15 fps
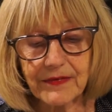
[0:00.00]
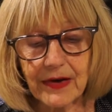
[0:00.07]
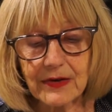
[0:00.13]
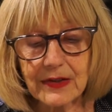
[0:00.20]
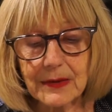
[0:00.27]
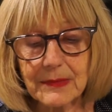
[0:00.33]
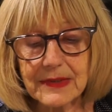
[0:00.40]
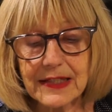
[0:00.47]

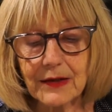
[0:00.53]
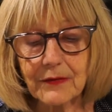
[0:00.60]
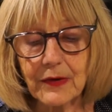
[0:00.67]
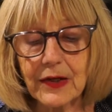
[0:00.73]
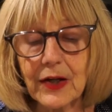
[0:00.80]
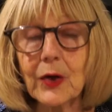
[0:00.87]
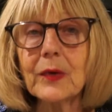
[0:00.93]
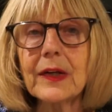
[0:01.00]
found himself
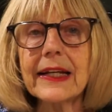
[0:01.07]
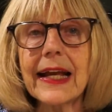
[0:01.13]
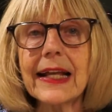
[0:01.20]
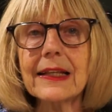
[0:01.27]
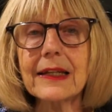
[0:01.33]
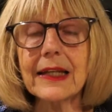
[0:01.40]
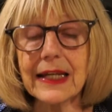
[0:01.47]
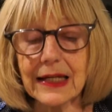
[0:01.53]
alone
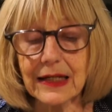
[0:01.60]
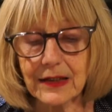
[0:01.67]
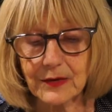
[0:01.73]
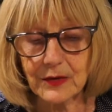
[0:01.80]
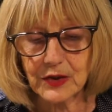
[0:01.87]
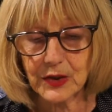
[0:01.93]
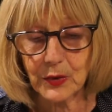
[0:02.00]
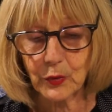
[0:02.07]
again and
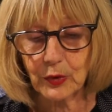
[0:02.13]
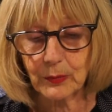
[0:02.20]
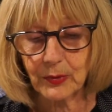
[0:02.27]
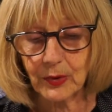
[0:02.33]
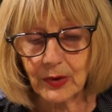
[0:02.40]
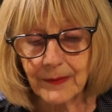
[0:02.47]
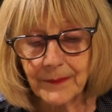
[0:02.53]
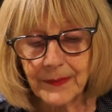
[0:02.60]

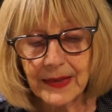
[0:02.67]
inconsolable.